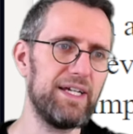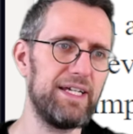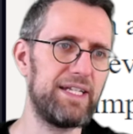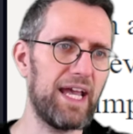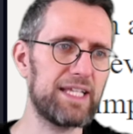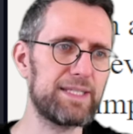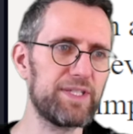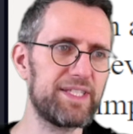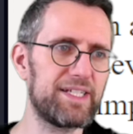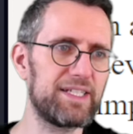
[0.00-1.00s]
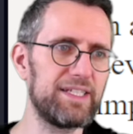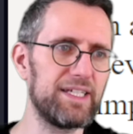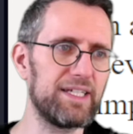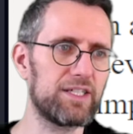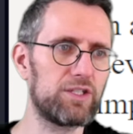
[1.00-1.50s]
It
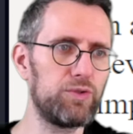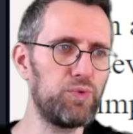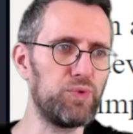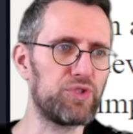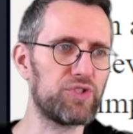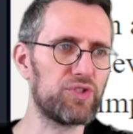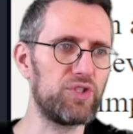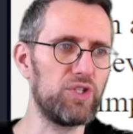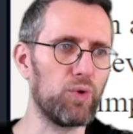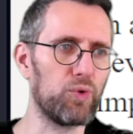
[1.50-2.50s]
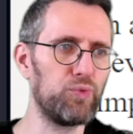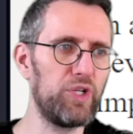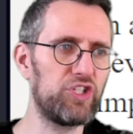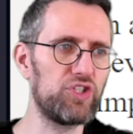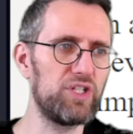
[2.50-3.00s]
explicitly includes the
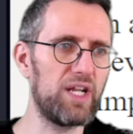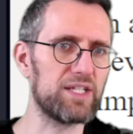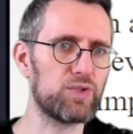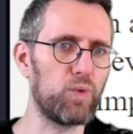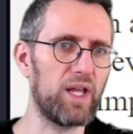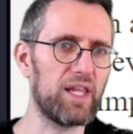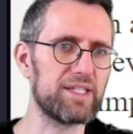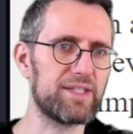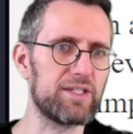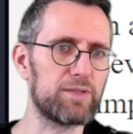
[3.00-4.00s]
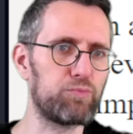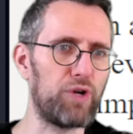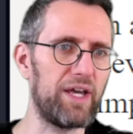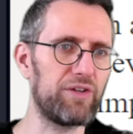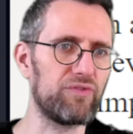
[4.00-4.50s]
origin as well as the
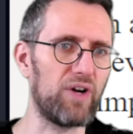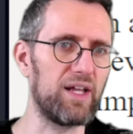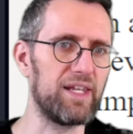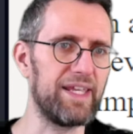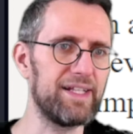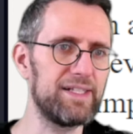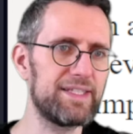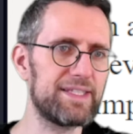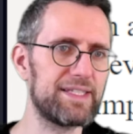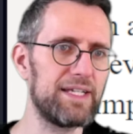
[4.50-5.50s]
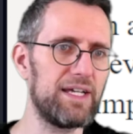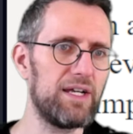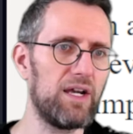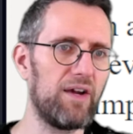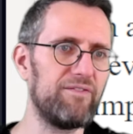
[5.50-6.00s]
spread of alleles,
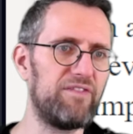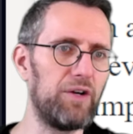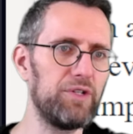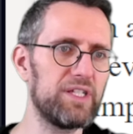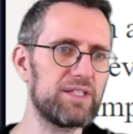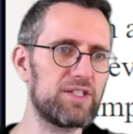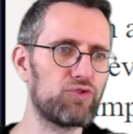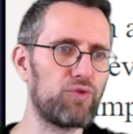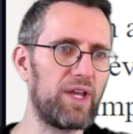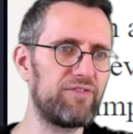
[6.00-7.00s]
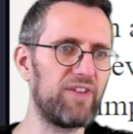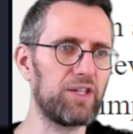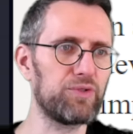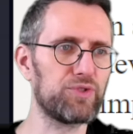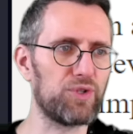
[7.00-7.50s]
variants, trait
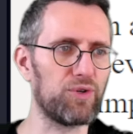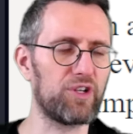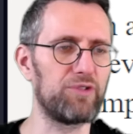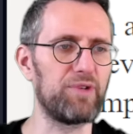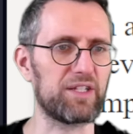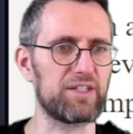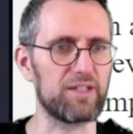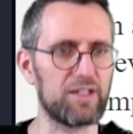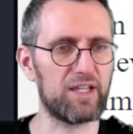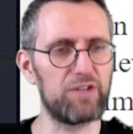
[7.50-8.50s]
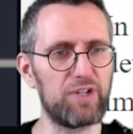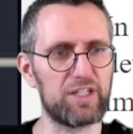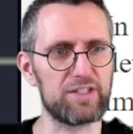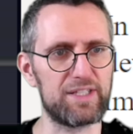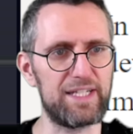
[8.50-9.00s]
values, or
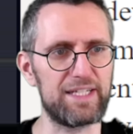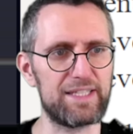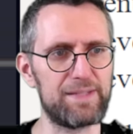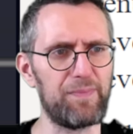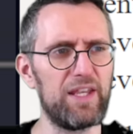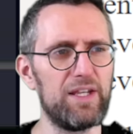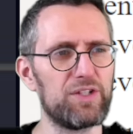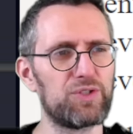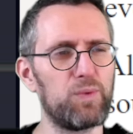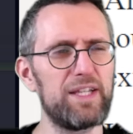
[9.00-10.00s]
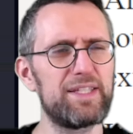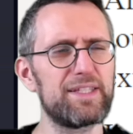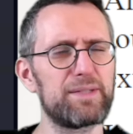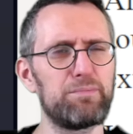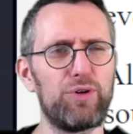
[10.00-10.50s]
character states. So why is
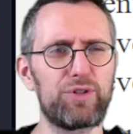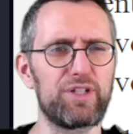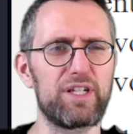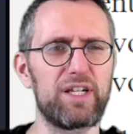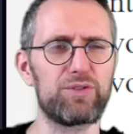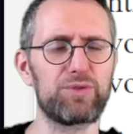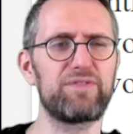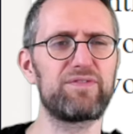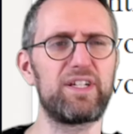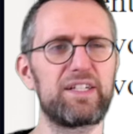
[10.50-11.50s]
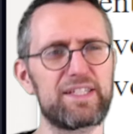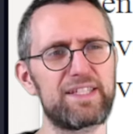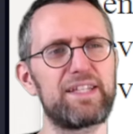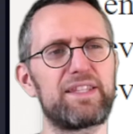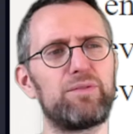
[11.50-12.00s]
this important here? I don't even
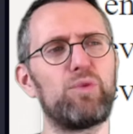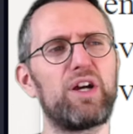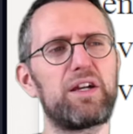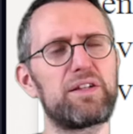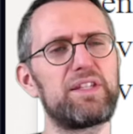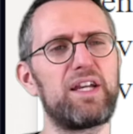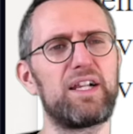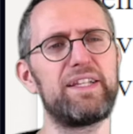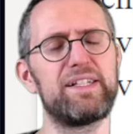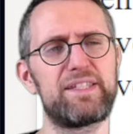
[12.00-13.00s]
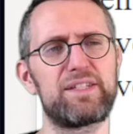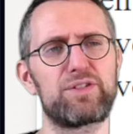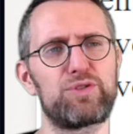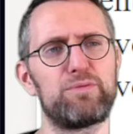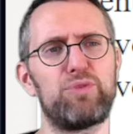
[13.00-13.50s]
understand that. Why are the alleles here
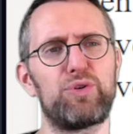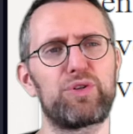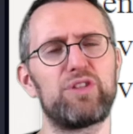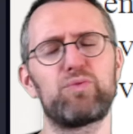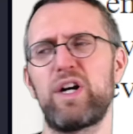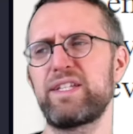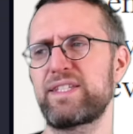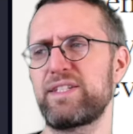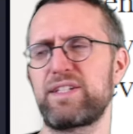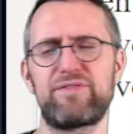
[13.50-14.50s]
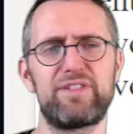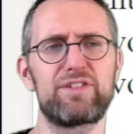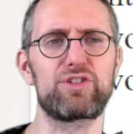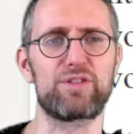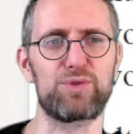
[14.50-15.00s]
so important? And why is the
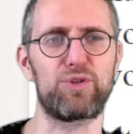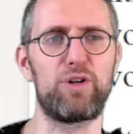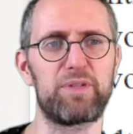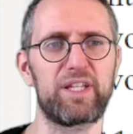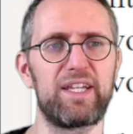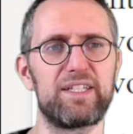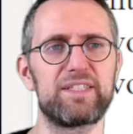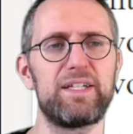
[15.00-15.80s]
definition so complicated?